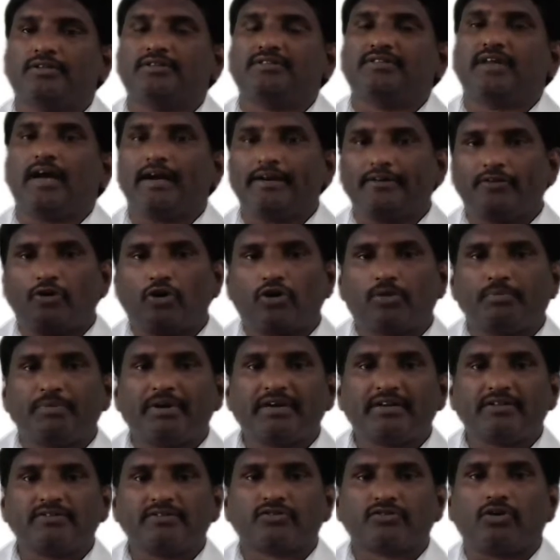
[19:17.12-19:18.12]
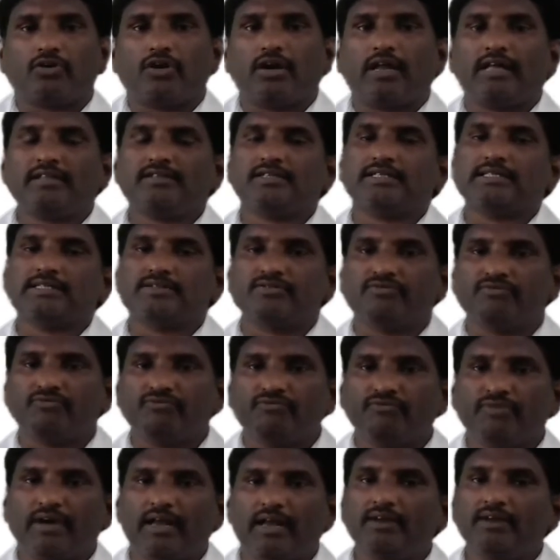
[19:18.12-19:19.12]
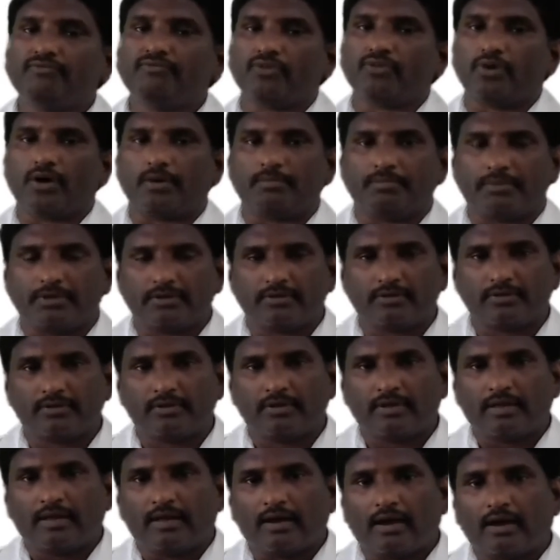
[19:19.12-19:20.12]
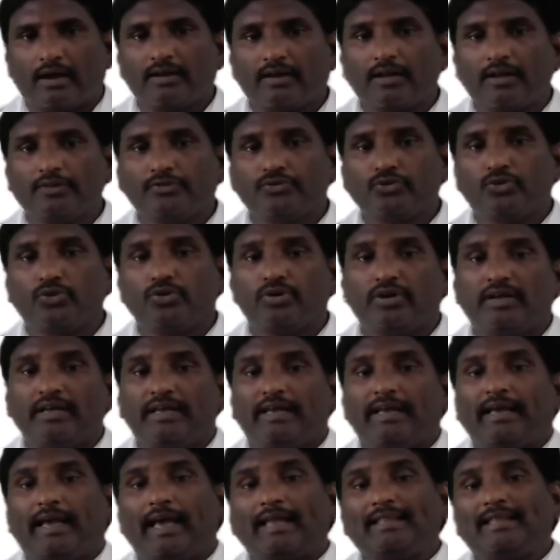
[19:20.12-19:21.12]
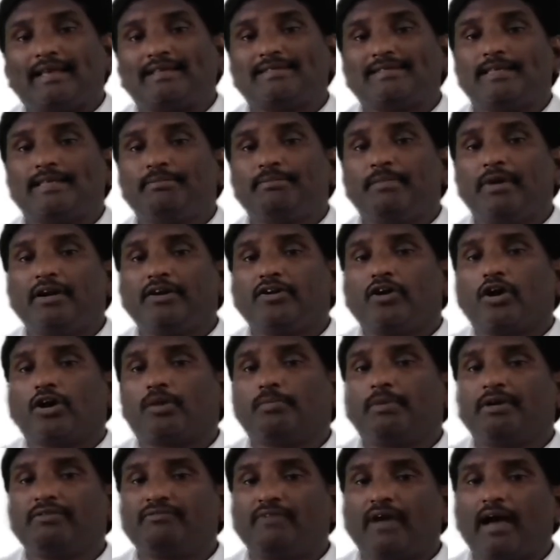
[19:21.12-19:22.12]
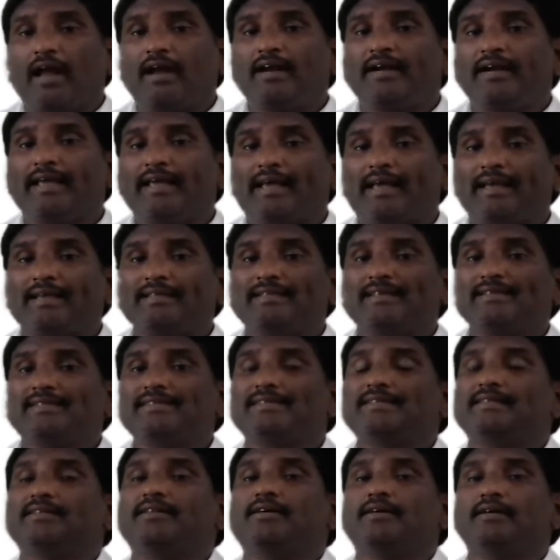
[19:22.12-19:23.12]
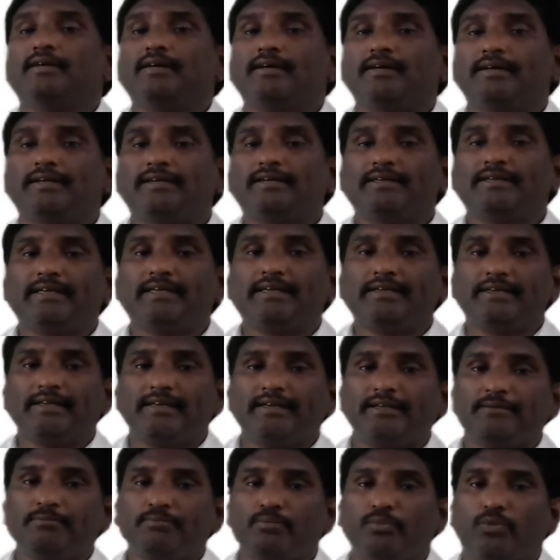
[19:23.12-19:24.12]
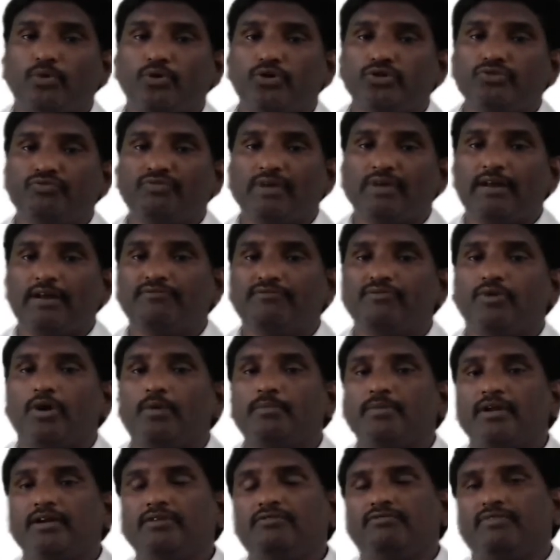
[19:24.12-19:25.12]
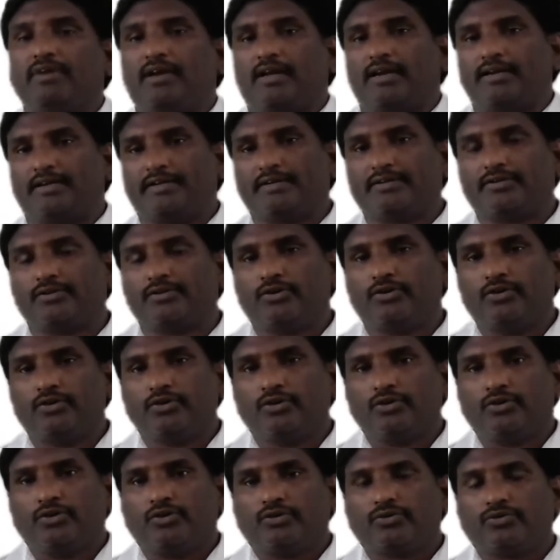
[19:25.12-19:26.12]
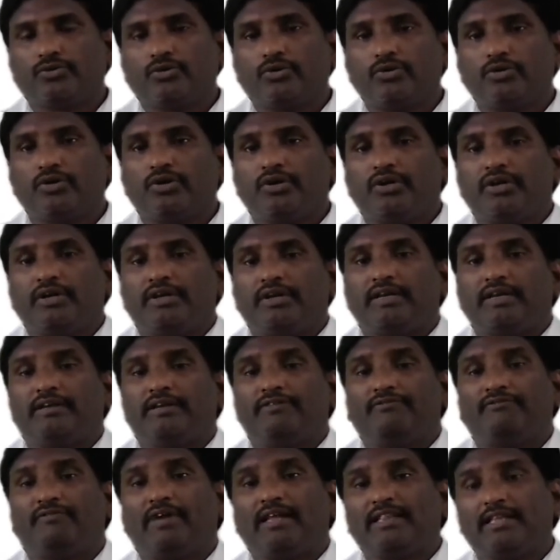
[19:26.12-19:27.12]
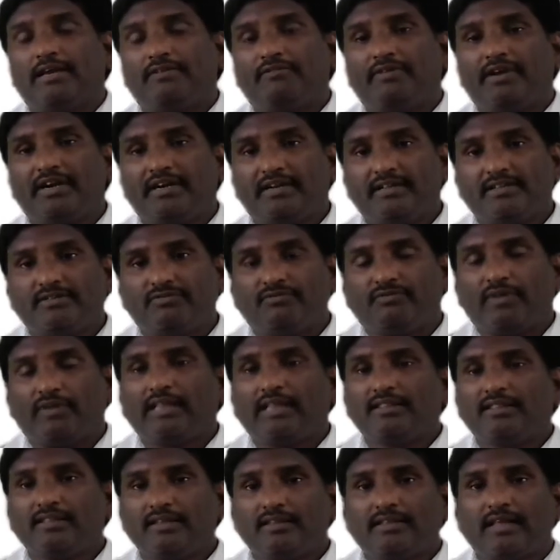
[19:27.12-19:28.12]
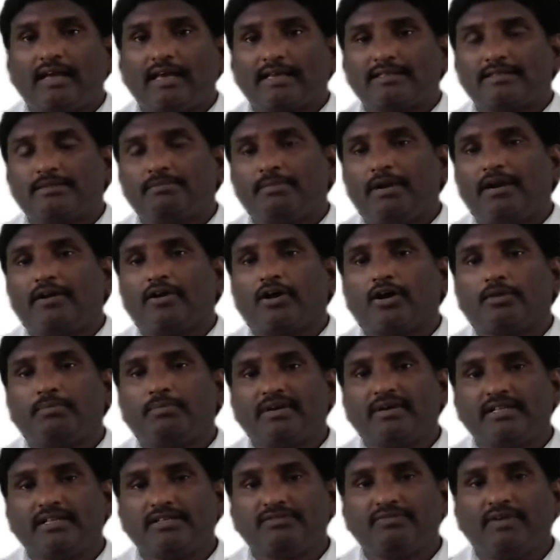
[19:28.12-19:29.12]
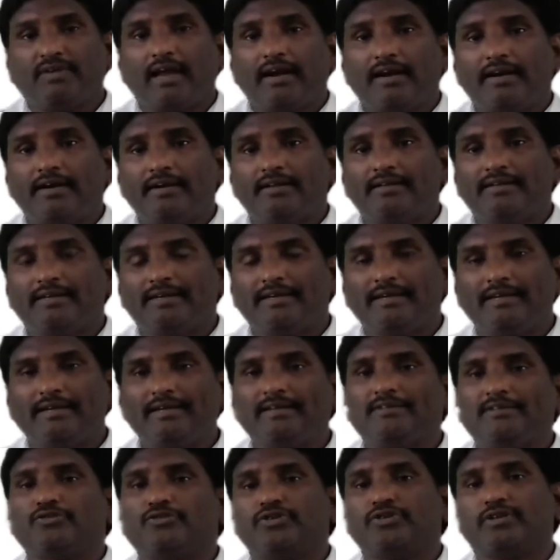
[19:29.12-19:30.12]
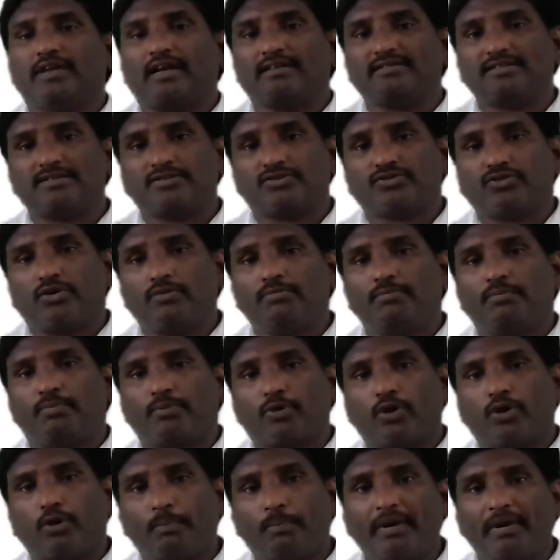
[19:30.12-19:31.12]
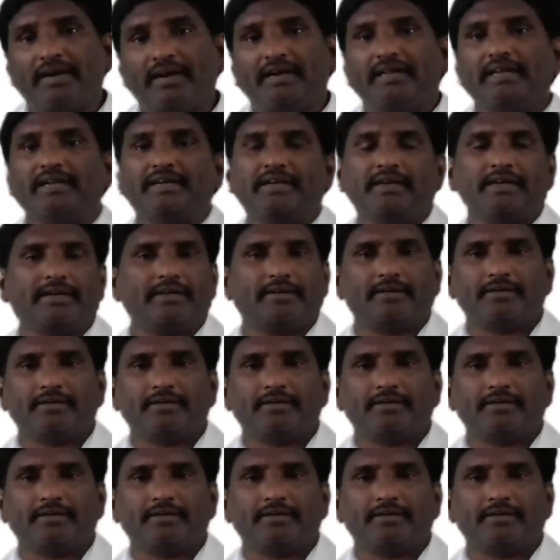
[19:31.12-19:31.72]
that document is called as well formed. And also an XML document valid against the DTD, both well formed and valid. So whenever when the XML document is valid, it should consist of property.